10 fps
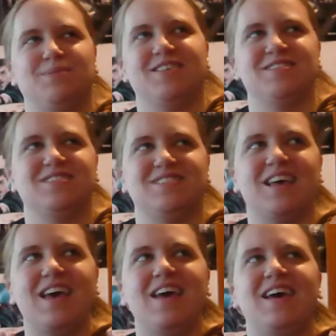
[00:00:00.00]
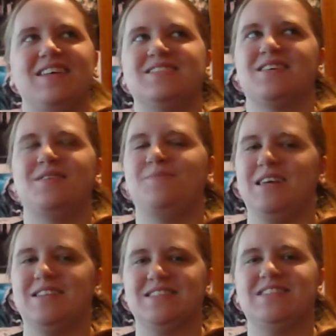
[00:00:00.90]
because it's gonna
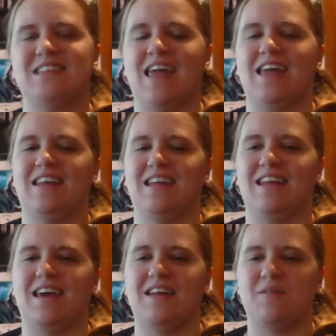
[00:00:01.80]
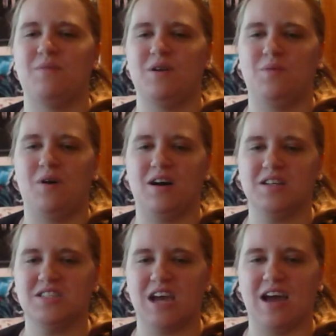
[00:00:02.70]
be insane, and I want to
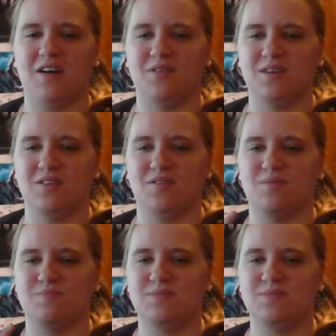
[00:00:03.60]
watch how, you know,